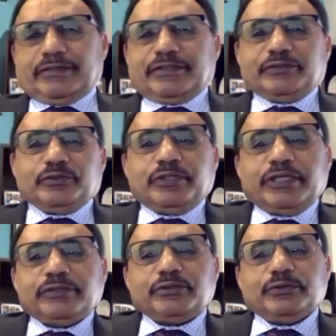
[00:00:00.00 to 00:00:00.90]
today
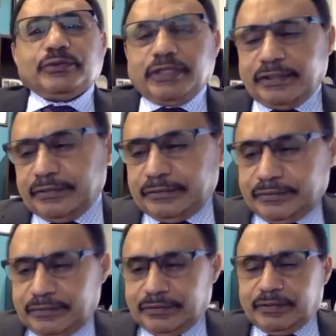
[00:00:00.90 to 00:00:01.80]
to
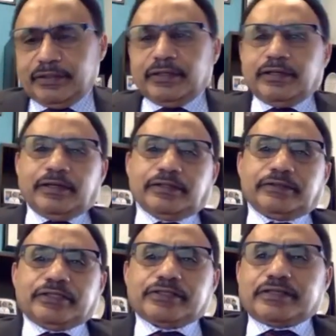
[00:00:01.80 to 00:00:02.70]

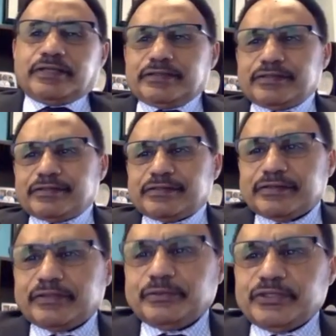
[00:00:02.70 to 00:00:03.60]
discuss
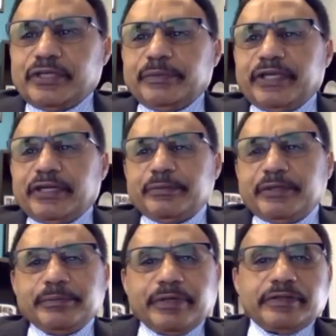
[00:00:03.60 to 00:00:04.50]
with the MENA
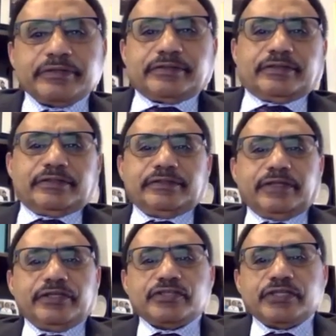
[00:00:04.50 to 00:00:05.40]
members the
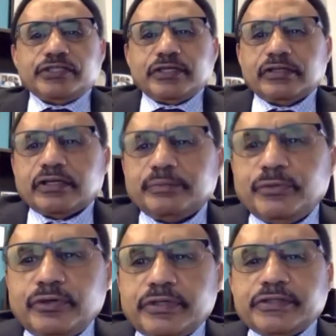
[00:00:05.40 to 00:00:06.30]
essential
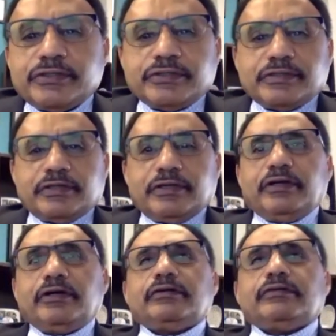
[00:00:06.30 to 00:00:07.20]
components
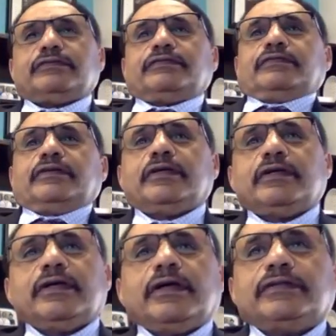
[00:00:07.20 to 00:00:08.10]
of
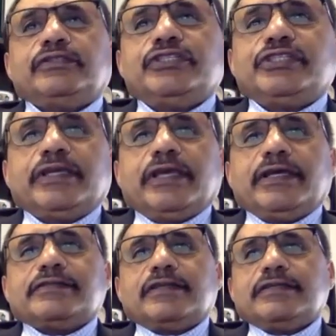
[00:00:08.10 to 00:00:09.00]
teaching
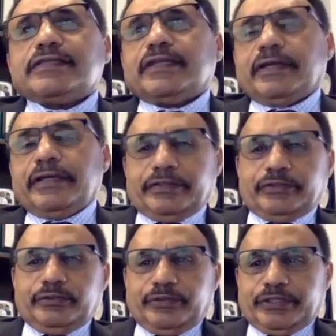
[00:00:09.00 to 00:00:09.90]
excellence in higher
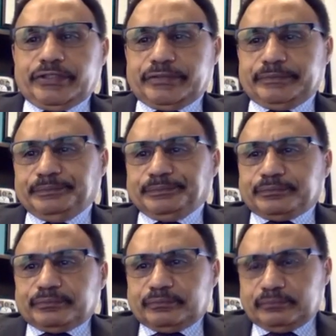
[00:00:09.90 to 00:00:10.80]
education.
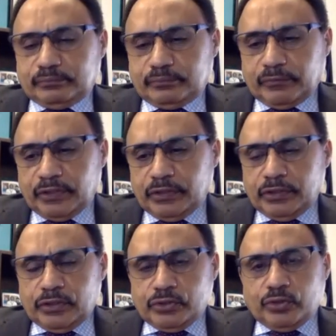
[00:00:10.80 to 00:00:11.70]

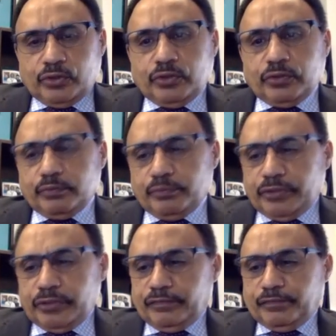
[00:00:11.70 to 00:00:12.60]
So
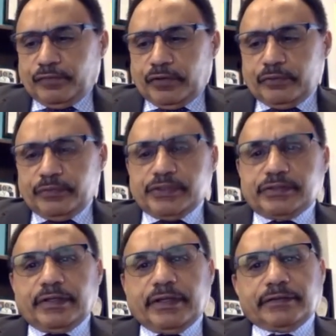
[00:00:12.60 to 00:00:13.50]
before we
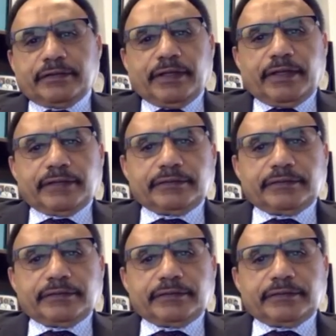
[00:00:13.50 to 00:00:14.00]
start that,